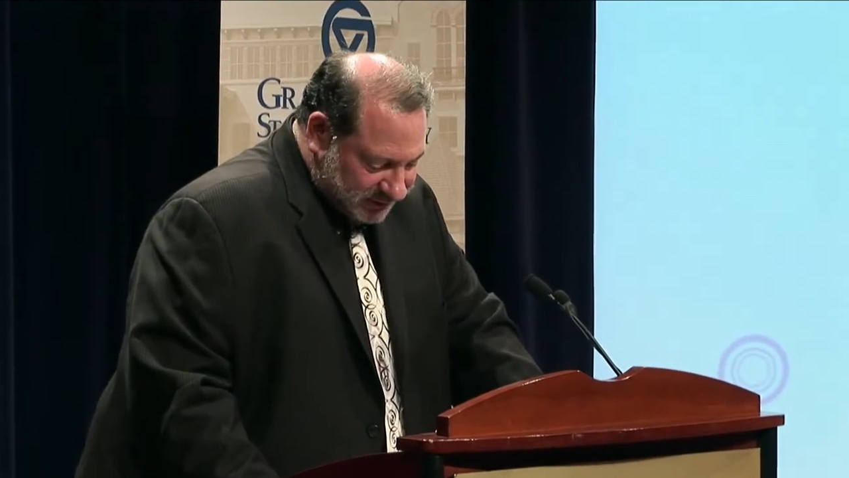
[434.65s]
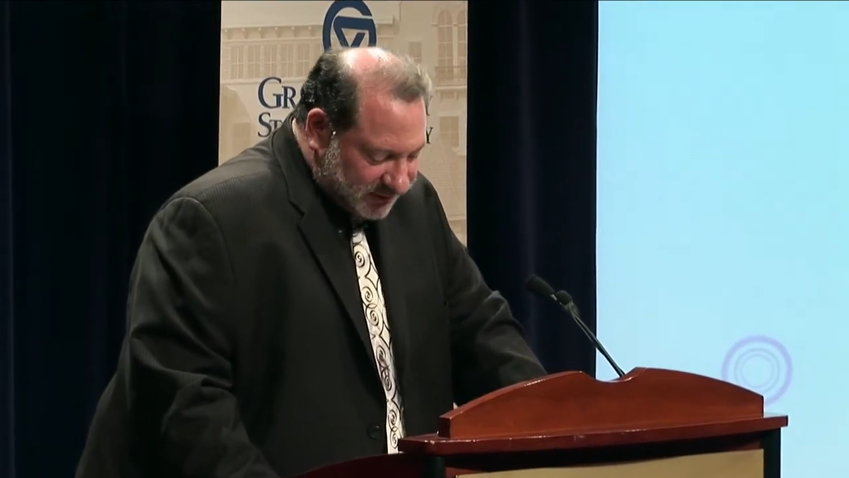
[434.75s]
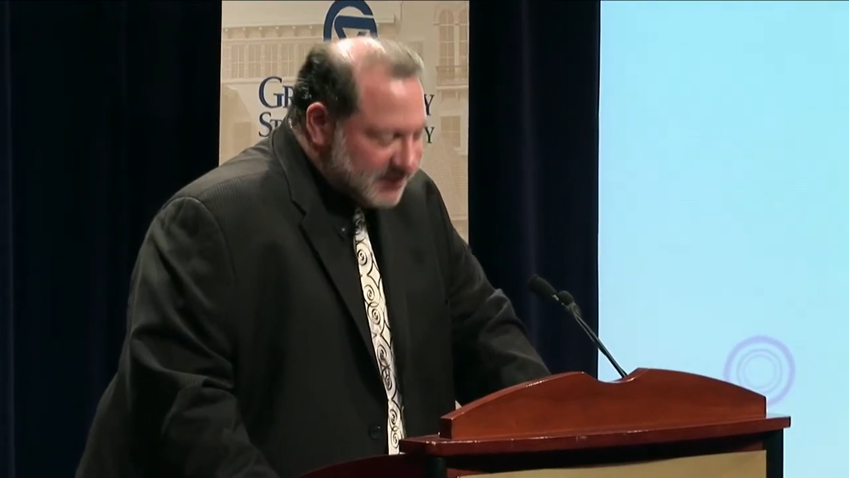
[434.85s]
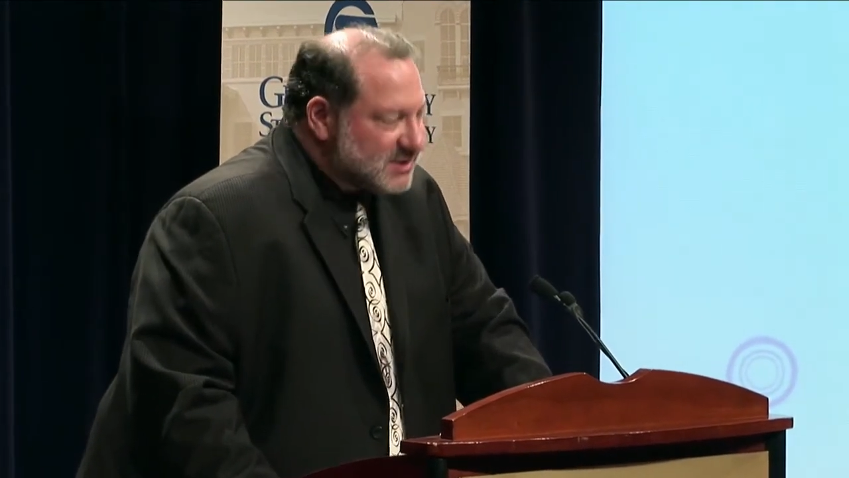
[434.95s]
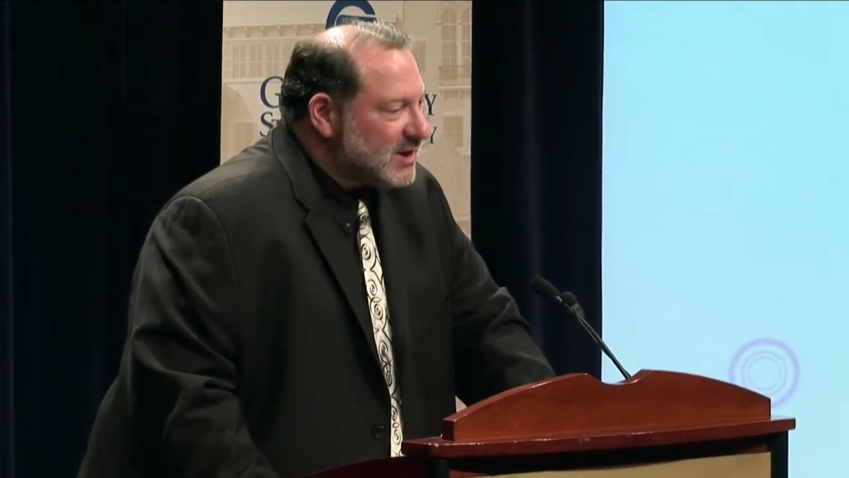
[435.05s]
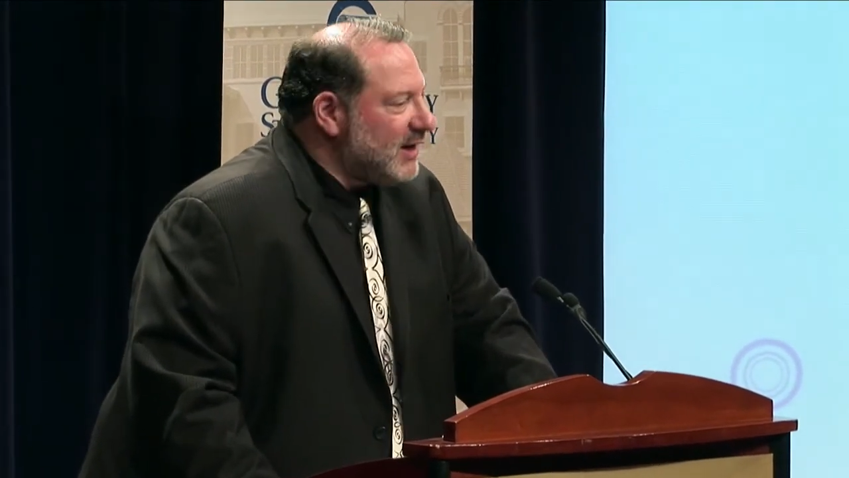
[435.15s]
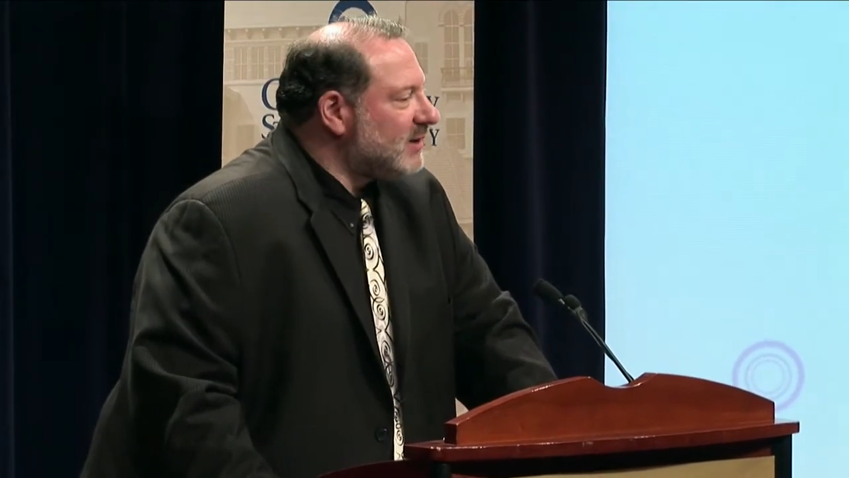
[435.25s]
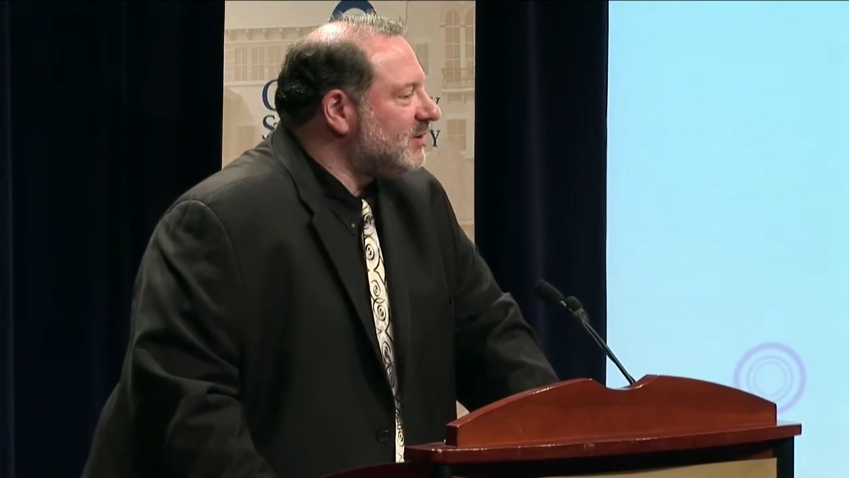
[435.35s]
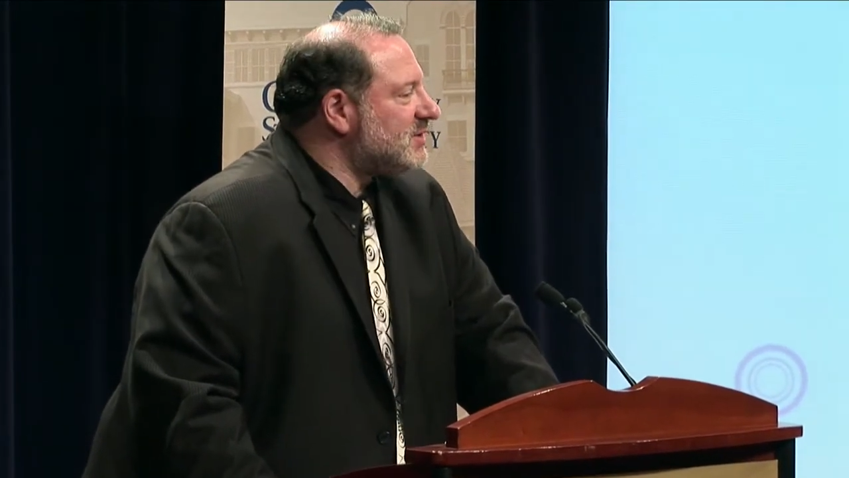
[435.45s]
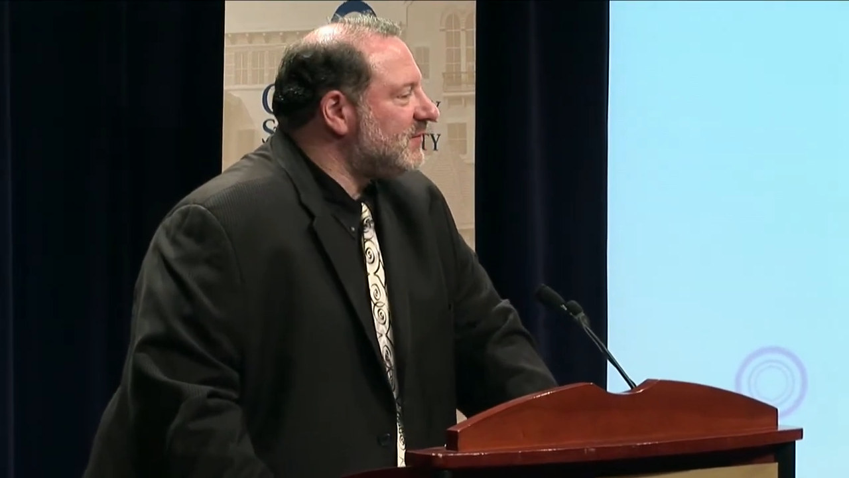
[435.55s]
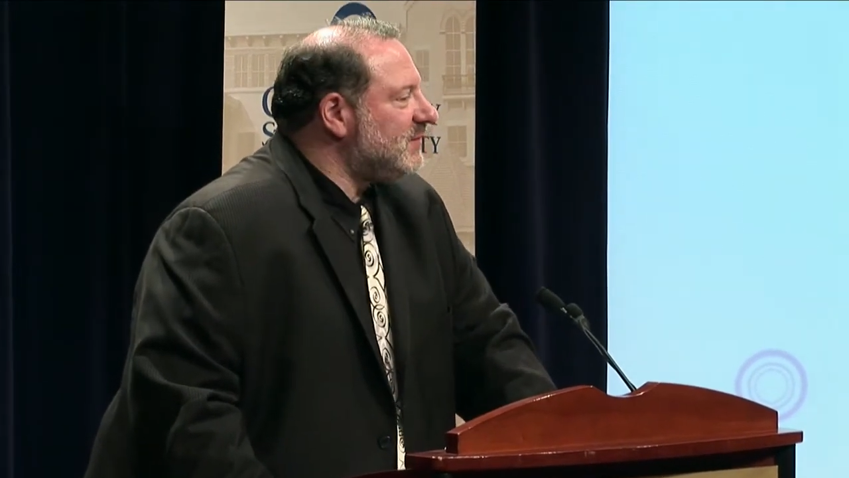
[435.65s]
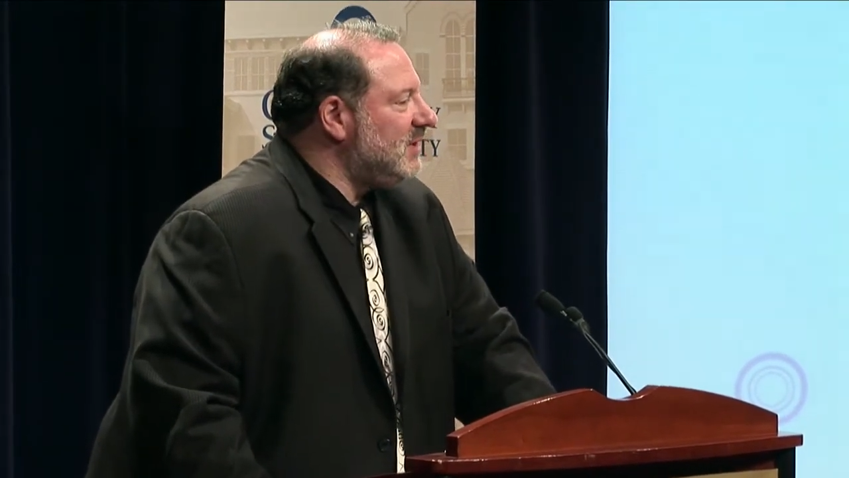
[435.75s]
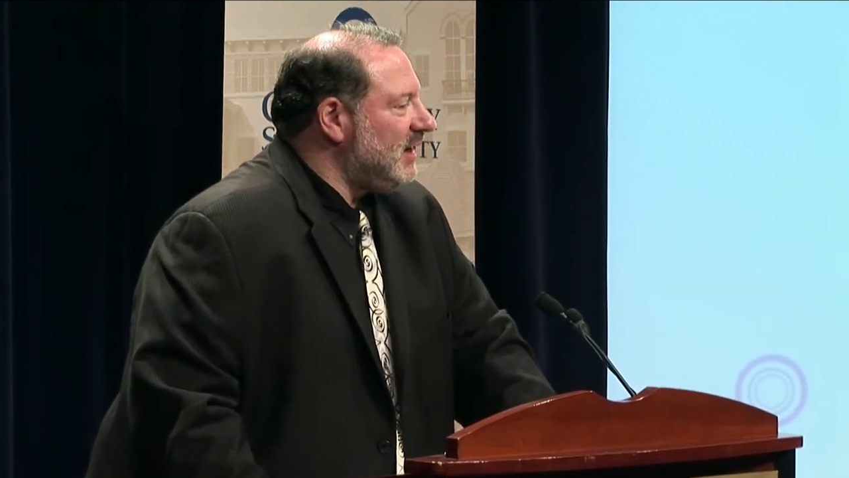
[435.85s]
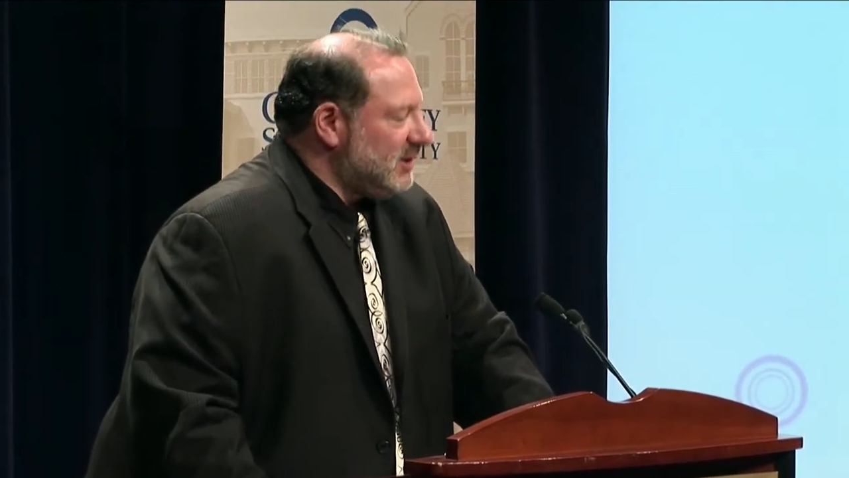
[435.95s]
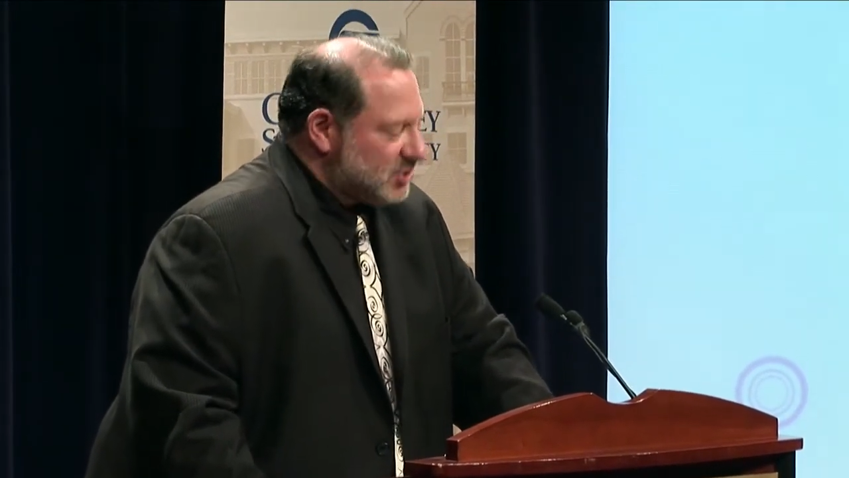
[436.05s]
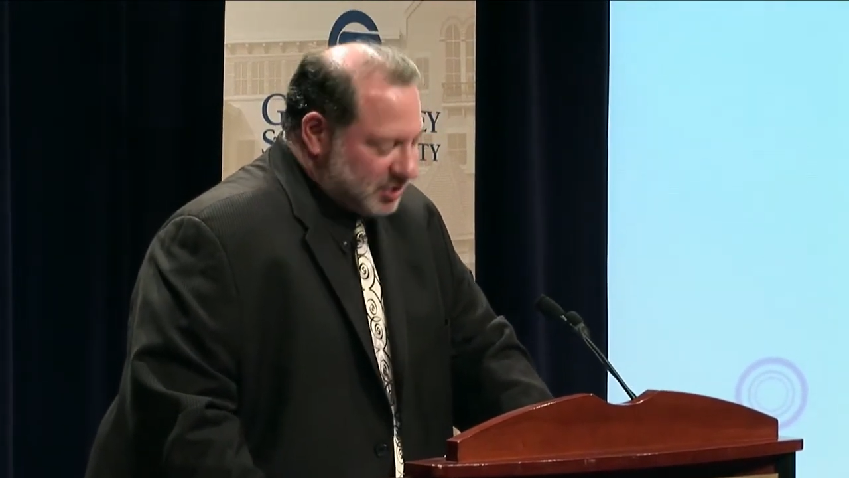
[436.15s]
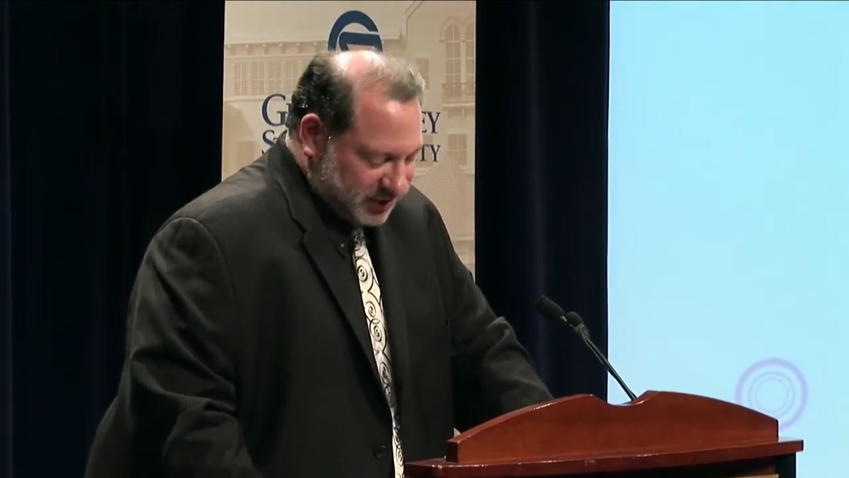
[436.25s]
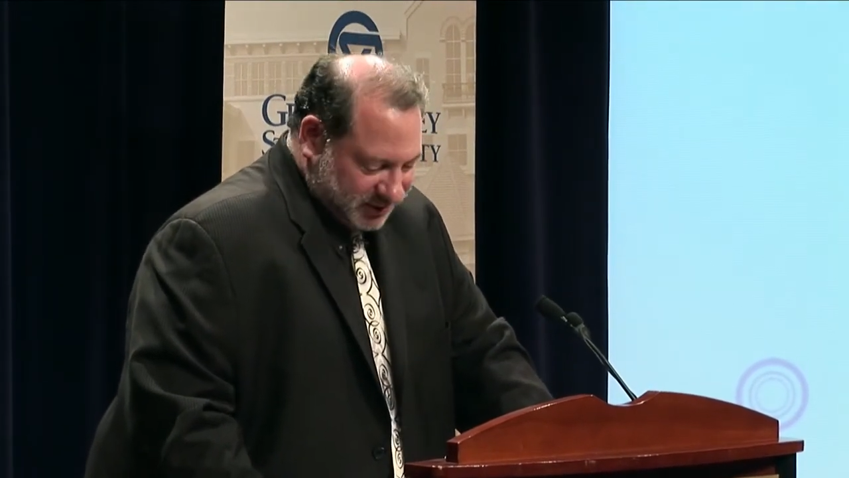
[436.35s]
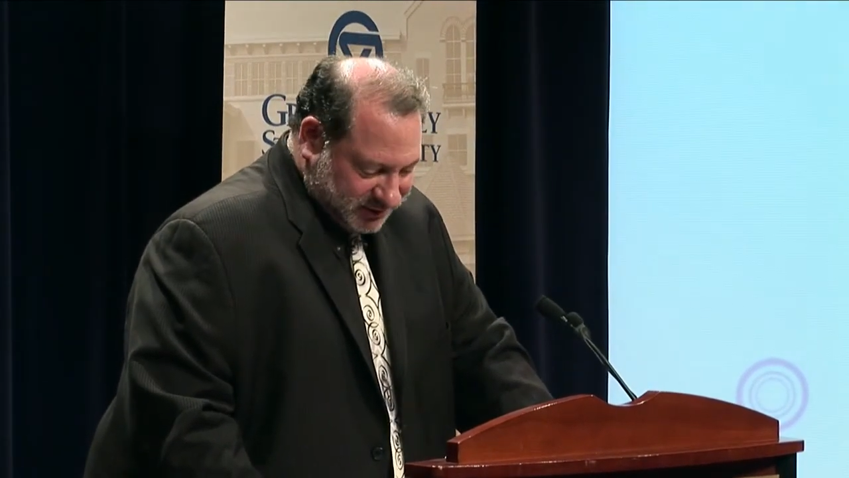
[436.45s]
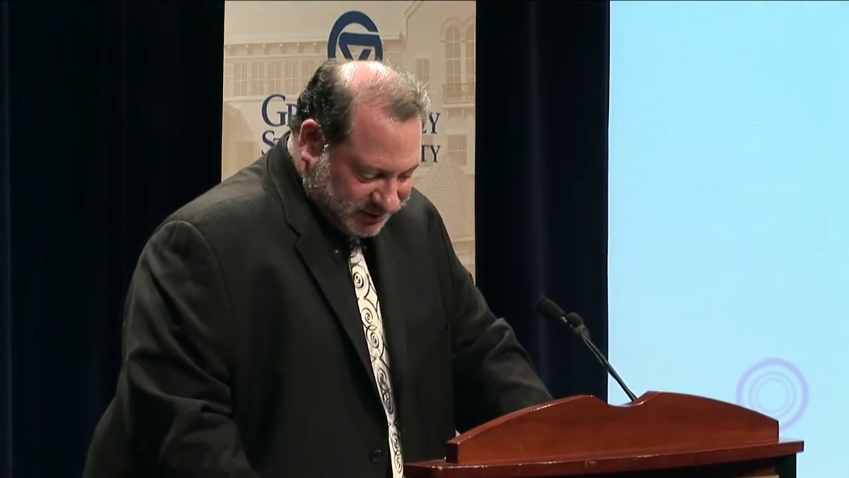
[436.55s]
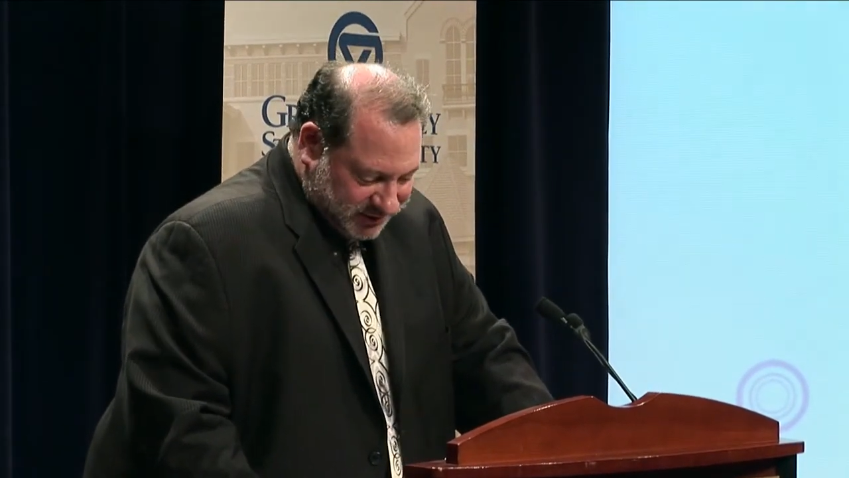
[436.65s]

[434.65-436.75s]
to the cycles of nature